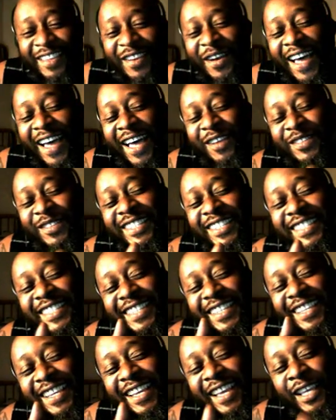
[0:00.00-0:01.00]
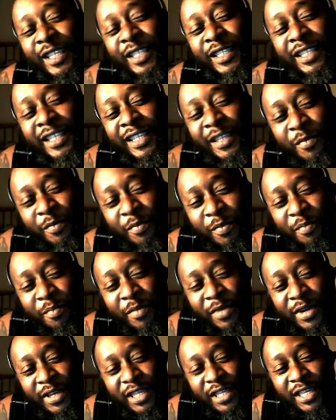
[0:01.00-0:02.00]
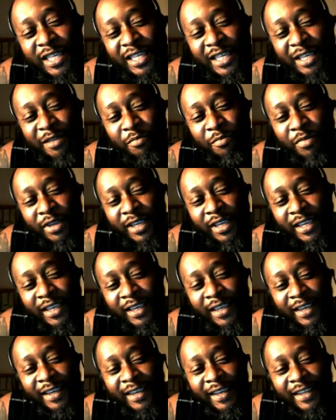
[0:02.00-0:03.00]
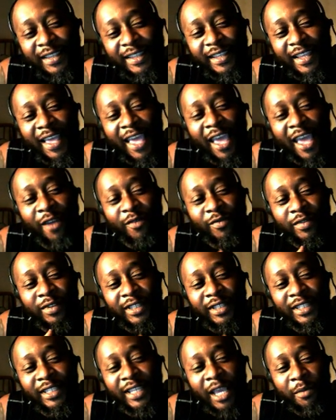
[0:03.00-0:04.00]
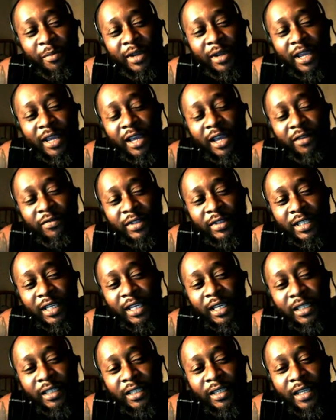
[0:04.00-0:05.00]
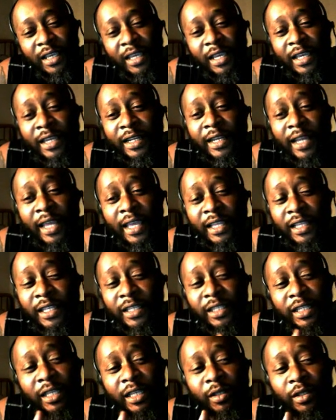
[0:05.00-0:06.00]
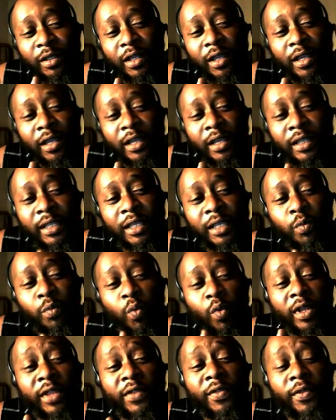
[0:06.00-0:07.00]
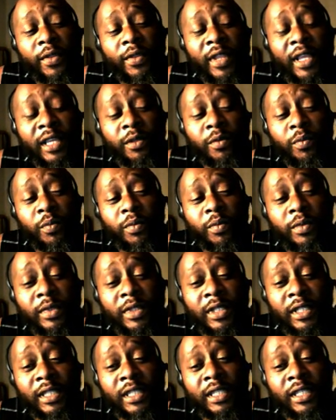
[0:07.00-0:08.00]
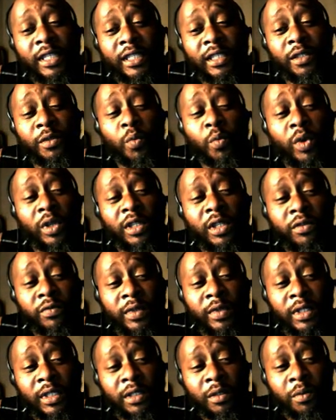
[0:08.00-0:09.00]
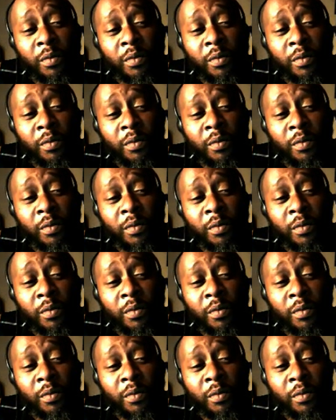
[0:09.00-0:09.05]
to have this type of conversation? Like this is one of the reasons why I couldn't be a cop. Because if I was a cop